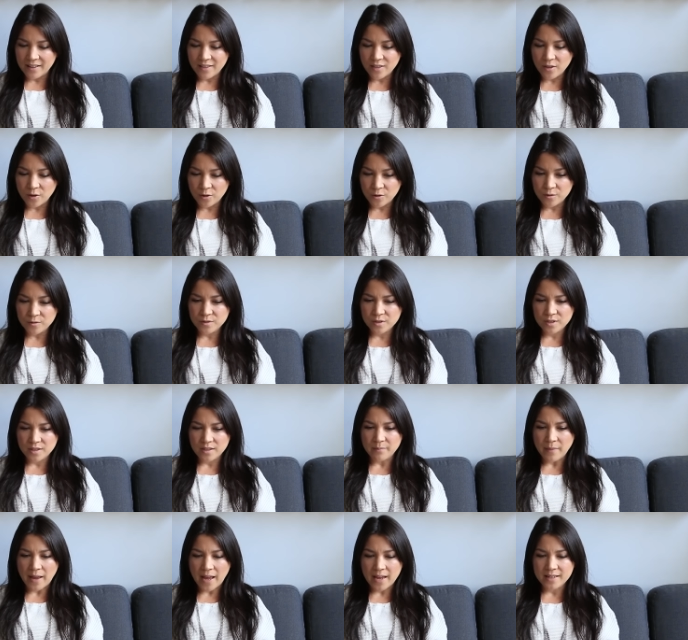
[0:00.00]
in
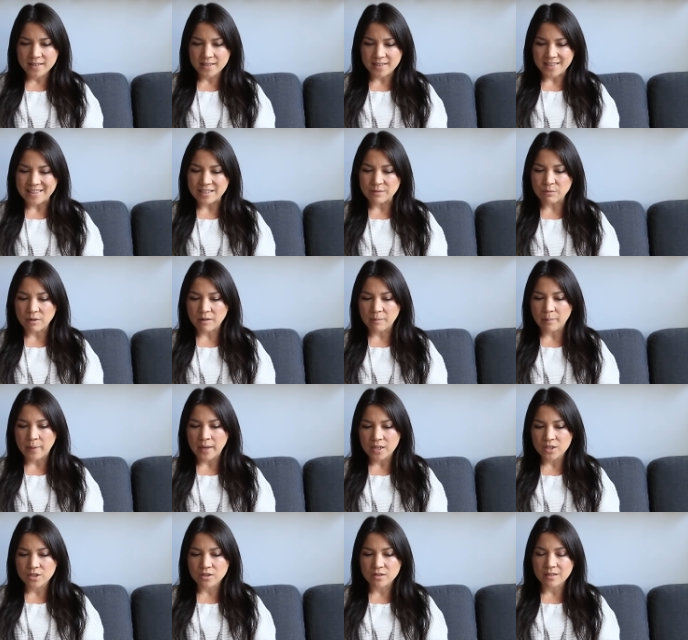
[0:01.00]
those magazines were
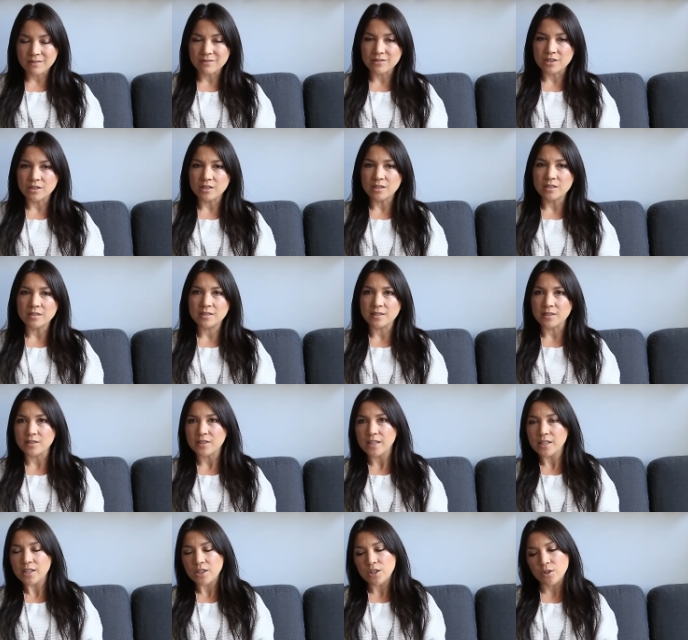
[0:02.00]
pictures of girls
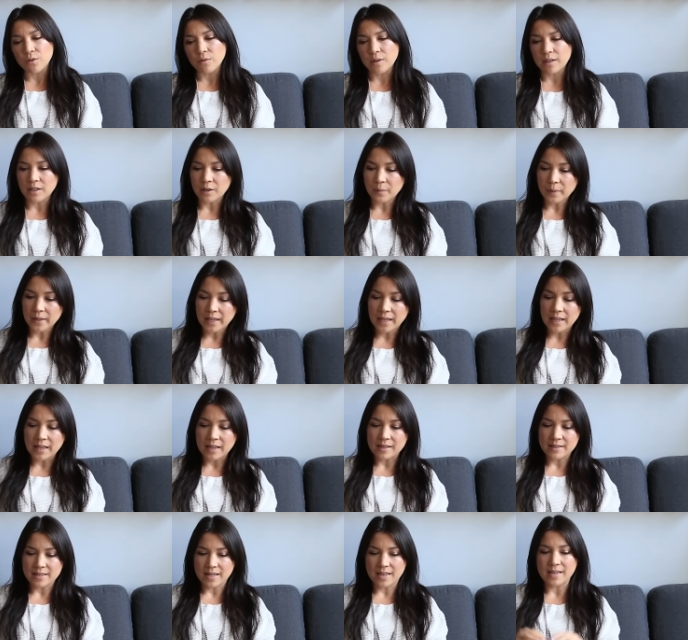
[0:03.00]
looking cute in their
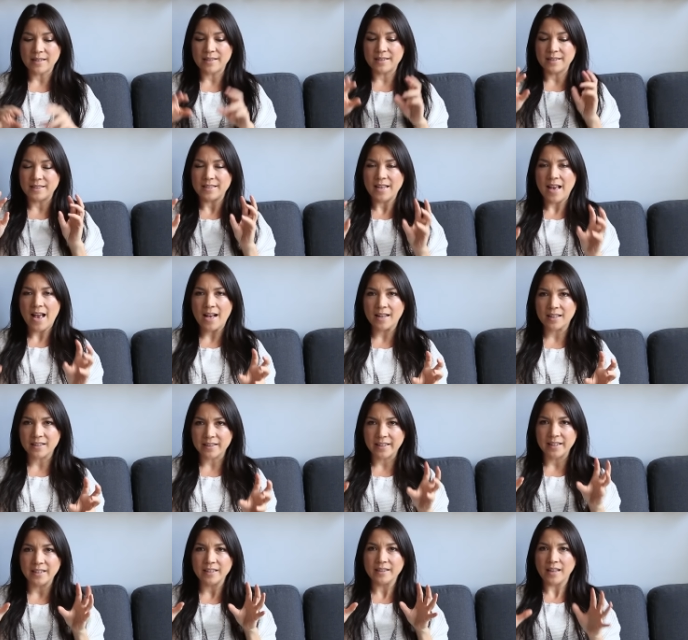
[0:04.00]
bikinis,
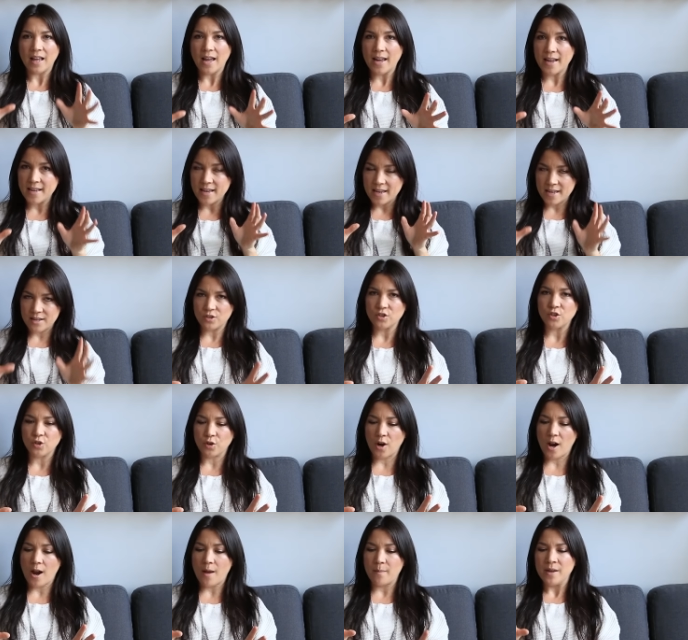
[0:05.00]
exactly like
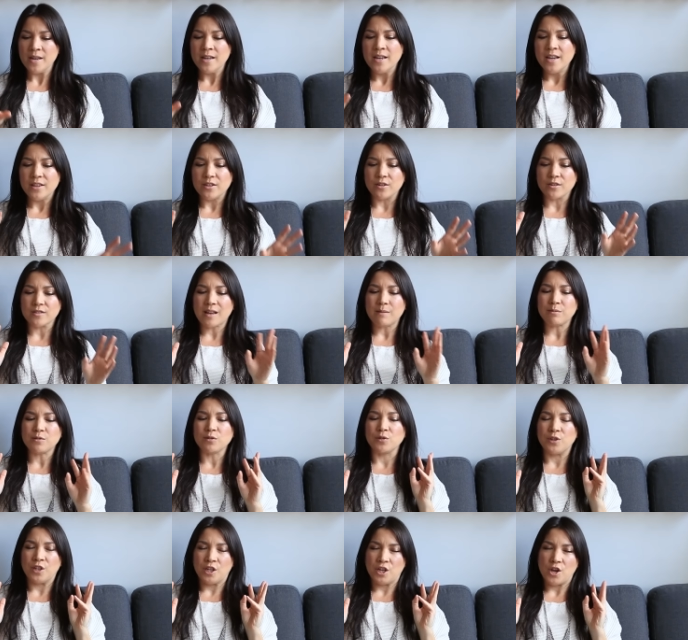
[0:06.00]
Instagram. There's
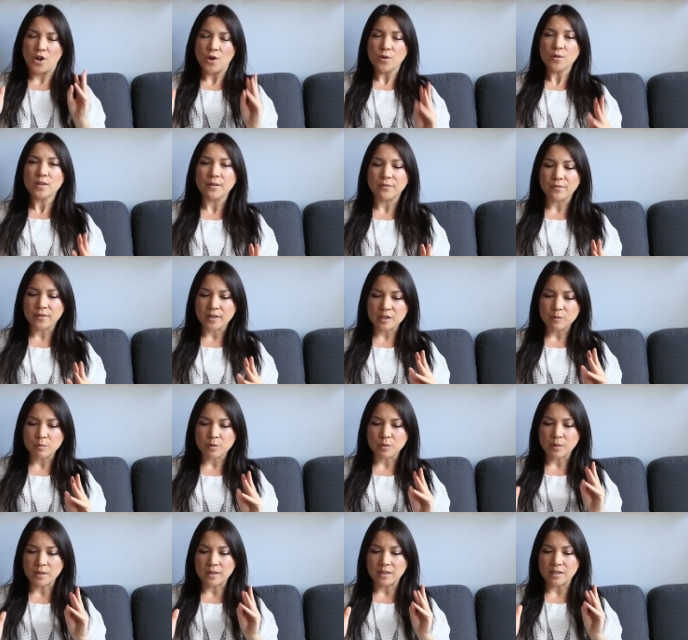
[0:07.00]
absolutely no difference
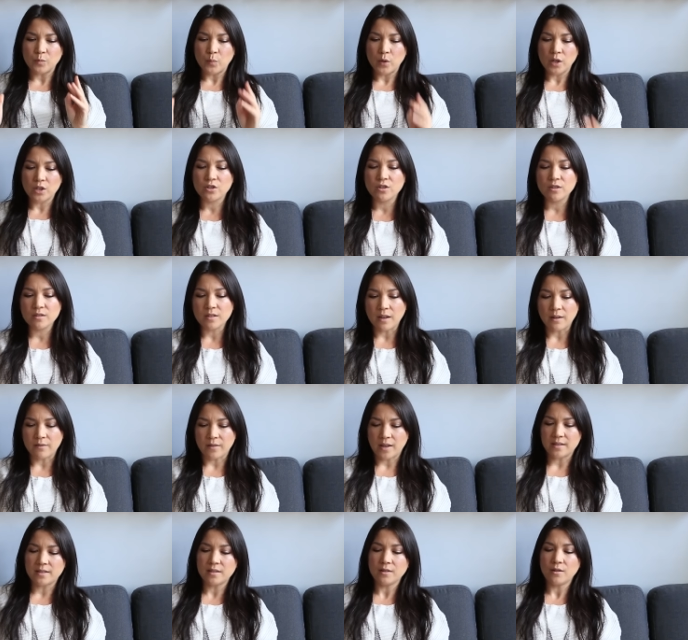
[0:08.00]
between these pictures of
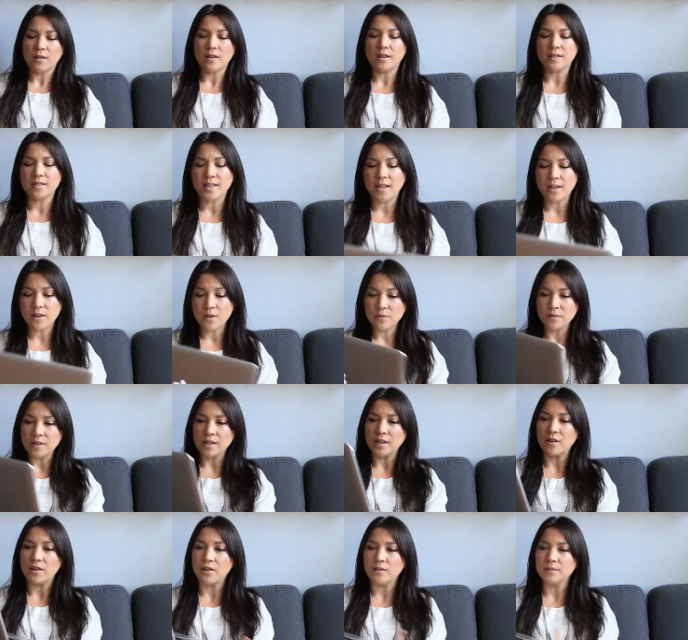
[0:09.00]
Essena
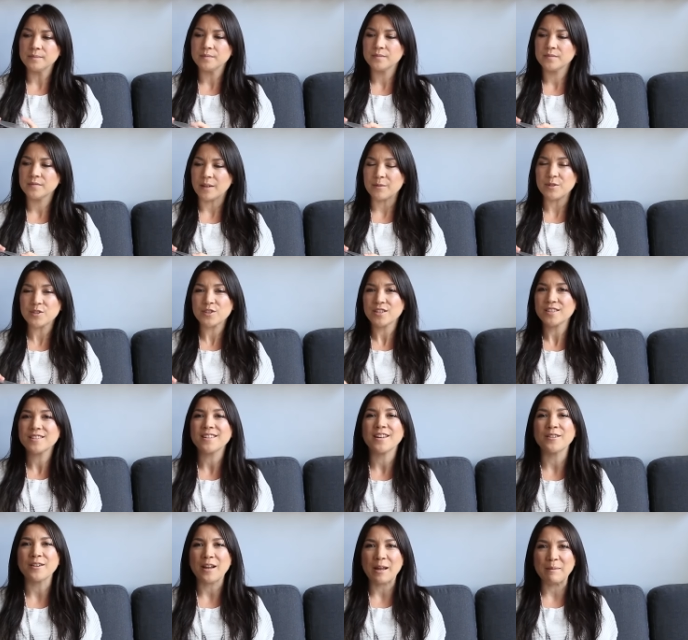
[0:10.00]
O'Neill. I'm just gonna
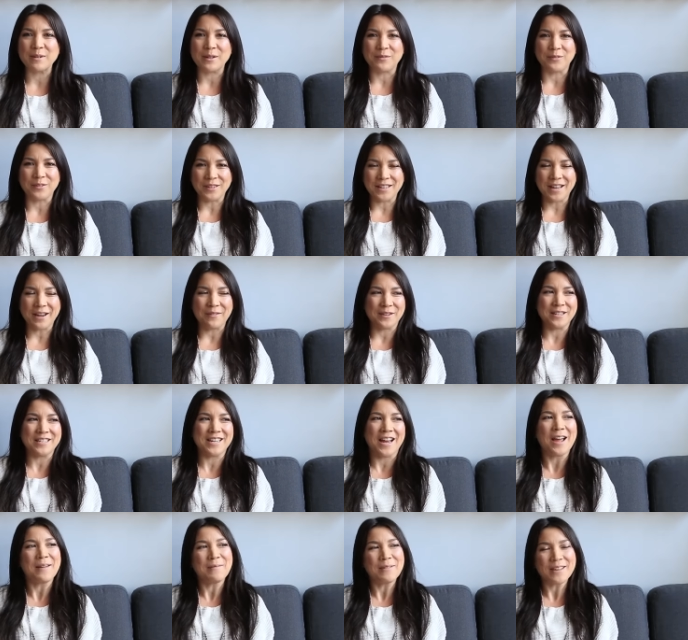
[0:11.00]
say her name differently every
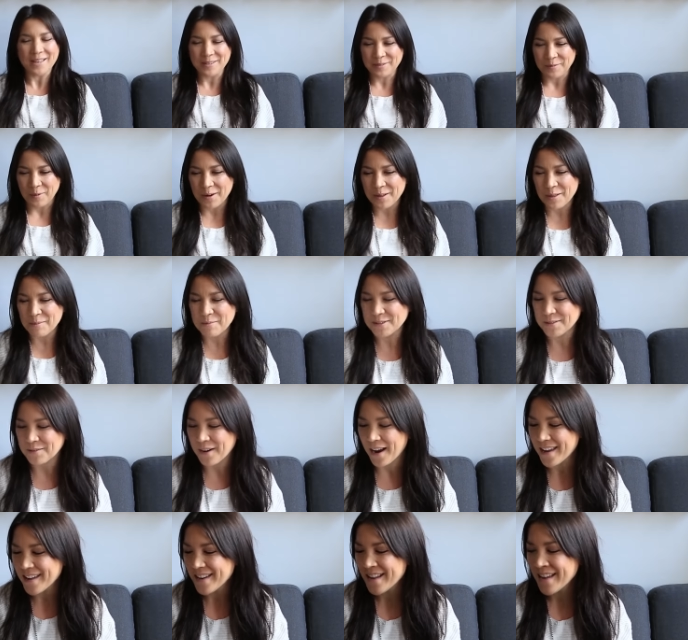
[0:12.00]
time in case one of them is
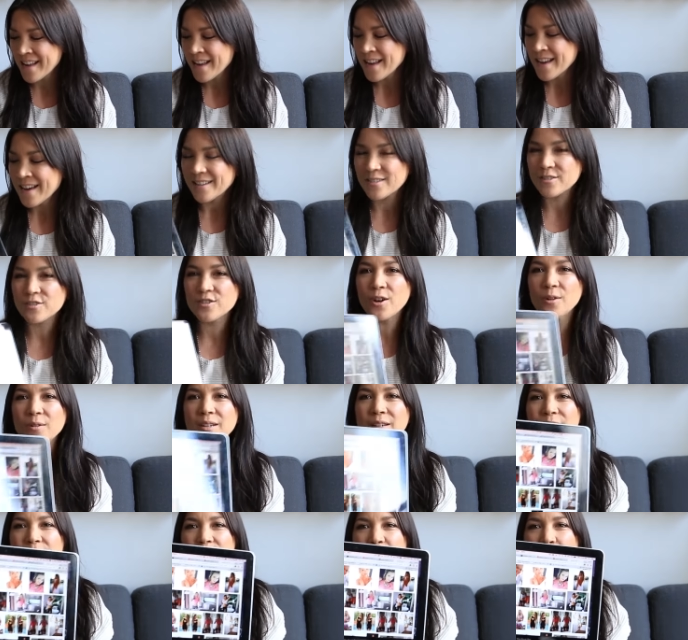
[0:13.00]
right. There's no
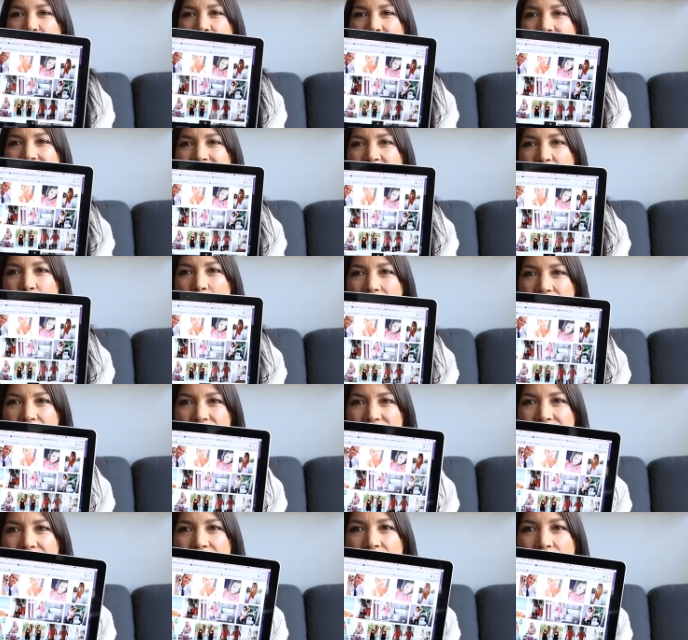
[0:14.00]
difference between these
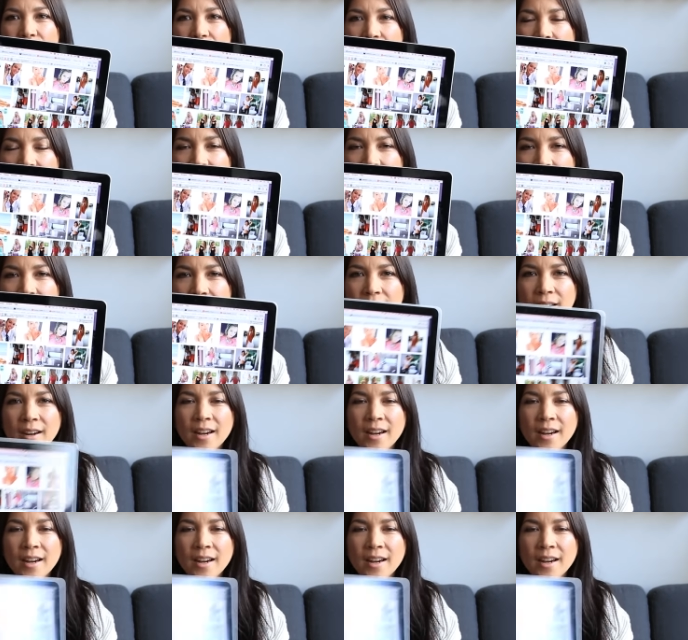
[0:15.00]
pictures of her